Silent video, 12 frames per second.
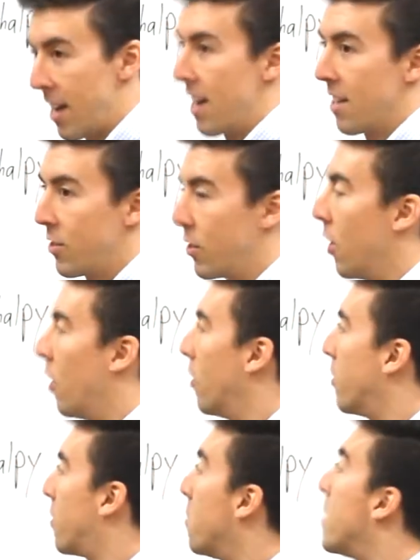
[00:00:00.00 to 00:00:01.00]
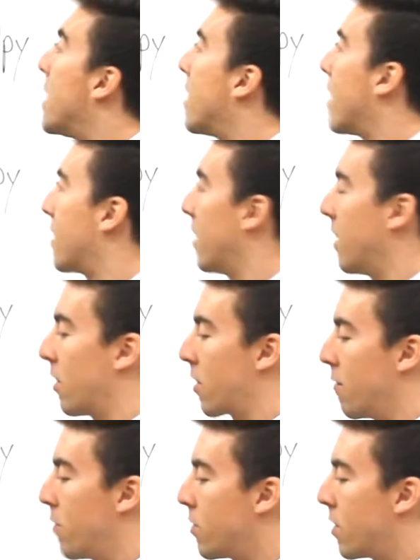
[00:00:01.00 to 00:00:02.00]
Yeah, so to me that's a little
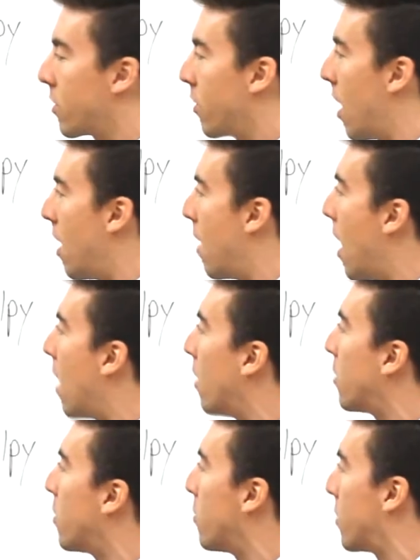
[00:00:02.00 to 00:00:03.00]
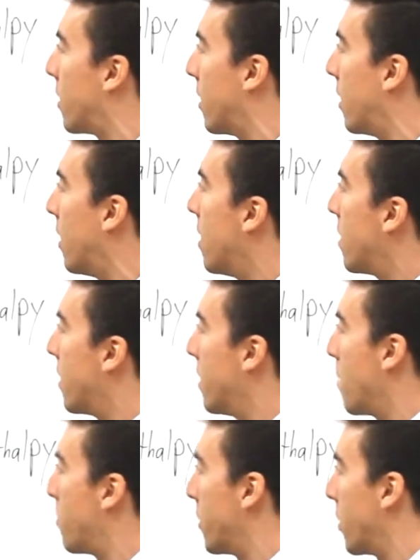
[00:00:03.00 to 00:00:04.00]
confusing, so I'll use the
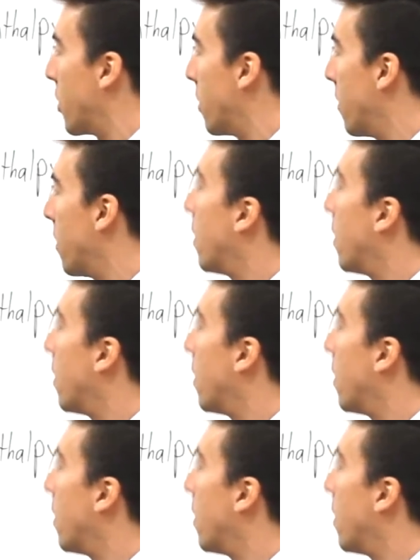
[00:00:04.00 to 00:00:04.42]
deposition.